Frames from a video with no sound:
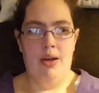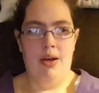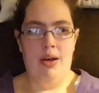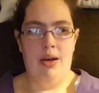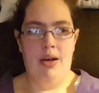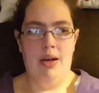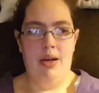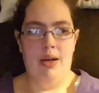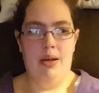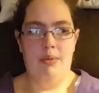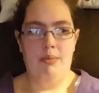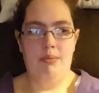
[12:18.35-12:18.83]

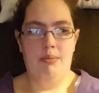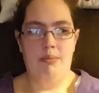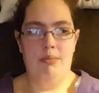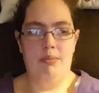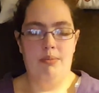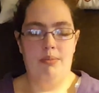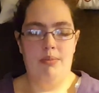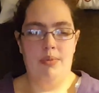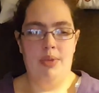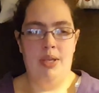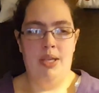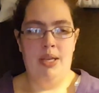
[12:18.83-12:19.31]

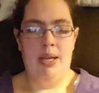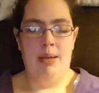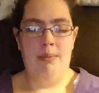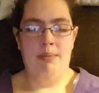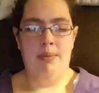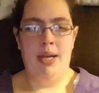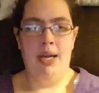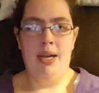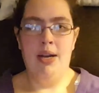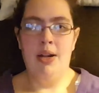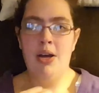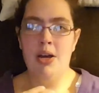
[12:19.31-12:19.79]
and I'm
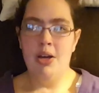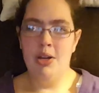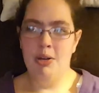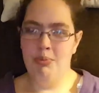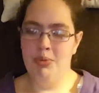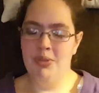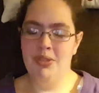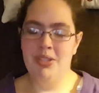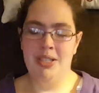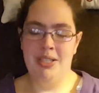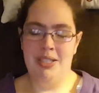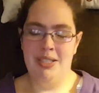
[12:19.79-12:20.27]
not
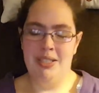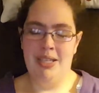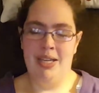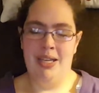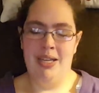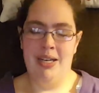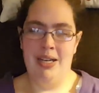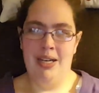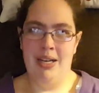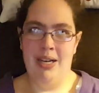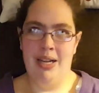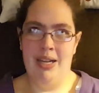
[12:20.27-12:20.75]
100%
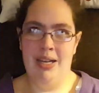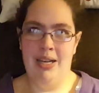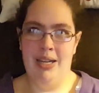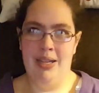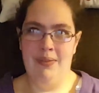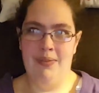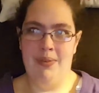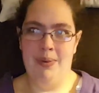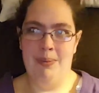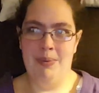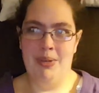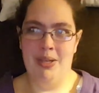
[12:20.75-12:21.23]
decided on
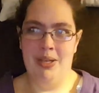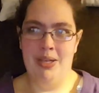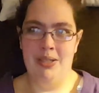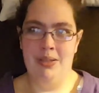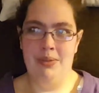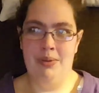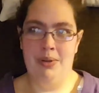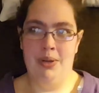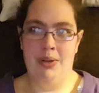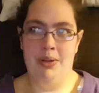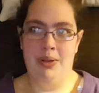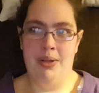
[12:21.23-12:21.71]
if I'm going to
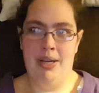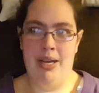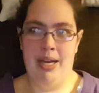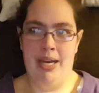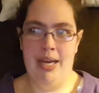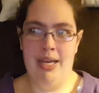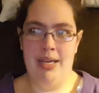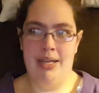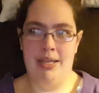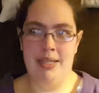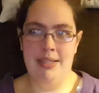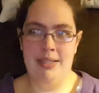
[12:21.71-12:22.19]
do it or
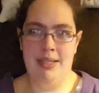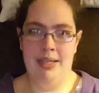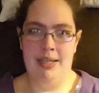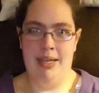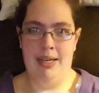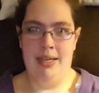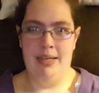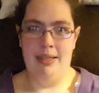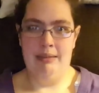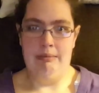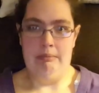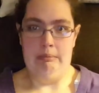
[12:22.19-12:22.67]
not, because I
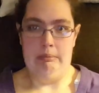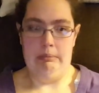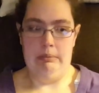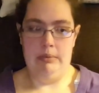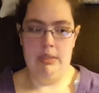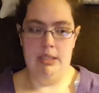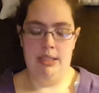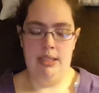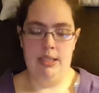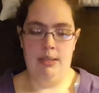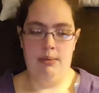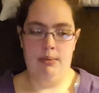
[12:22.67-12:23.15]
gotta
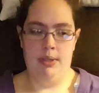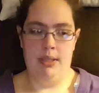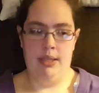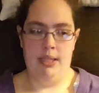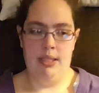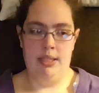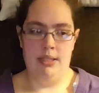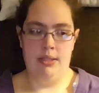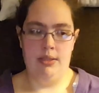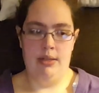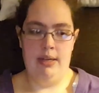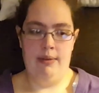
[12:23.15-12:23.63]
see where
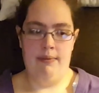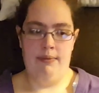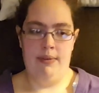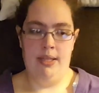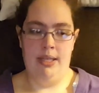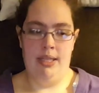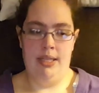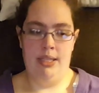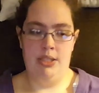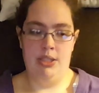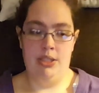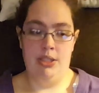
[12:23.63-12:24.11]
things are at
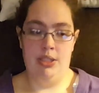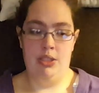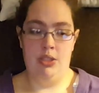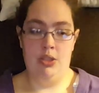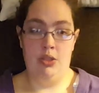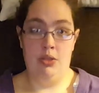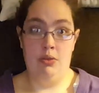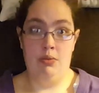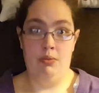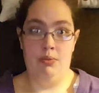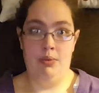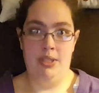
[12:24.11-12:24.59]
financially
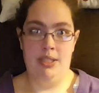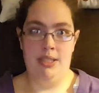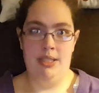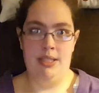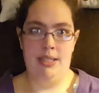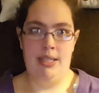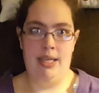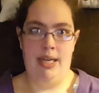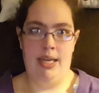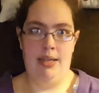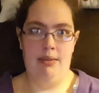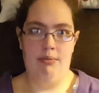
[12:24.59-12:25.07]
too once
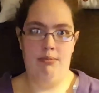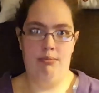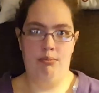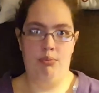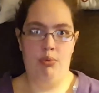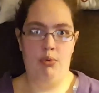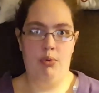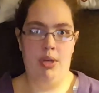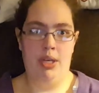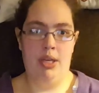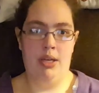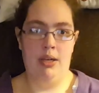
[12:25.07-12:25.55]
that
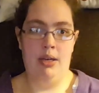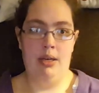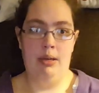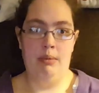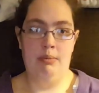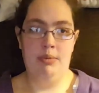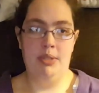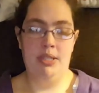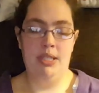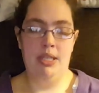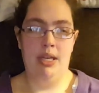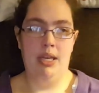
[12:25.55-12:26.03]
point
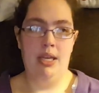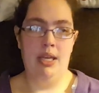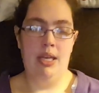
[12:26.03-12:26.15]
comes.